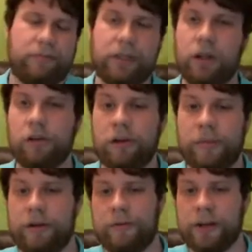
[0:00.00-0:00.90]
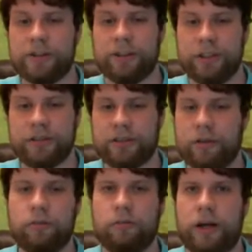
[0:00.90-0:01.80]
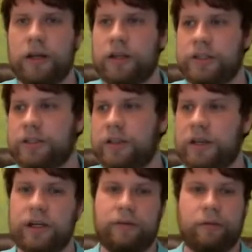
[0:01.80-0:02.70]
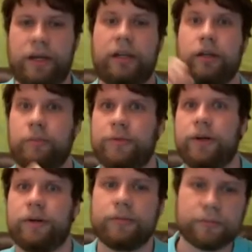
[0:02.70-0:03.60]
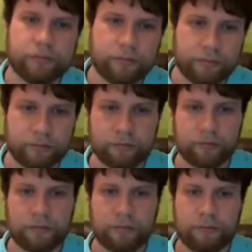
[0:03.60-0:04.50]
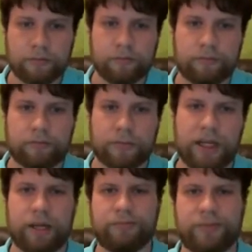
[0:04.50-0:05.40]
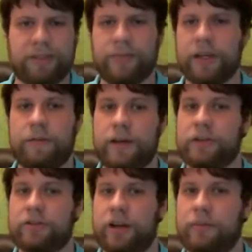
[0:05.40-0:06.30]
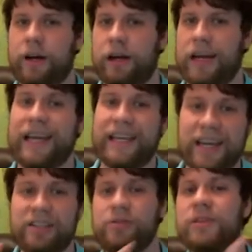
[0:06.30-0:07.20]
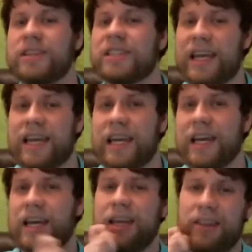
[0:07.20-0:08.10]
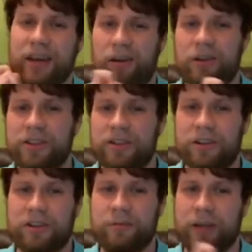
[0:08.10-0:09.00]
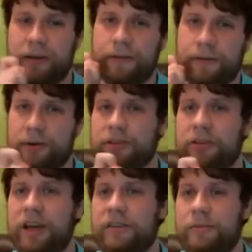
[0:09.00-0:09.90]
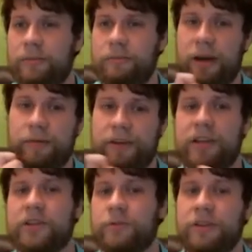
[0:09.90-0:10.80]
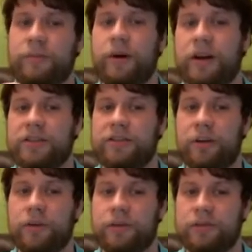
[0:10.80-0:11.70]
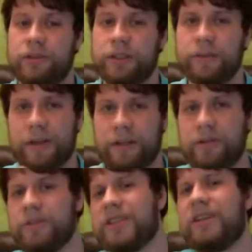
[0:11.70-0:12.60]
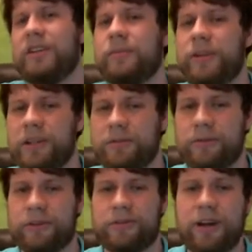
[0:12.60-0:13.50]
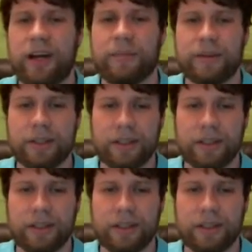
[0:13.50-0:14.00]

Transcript: It'll all come out eventually, so why not just get it out of the way and then move on? Now, this big adventure I'm on, I guess you could say that all started when I first left my village with Boss Gnawbone to find a new settling place for the tribe.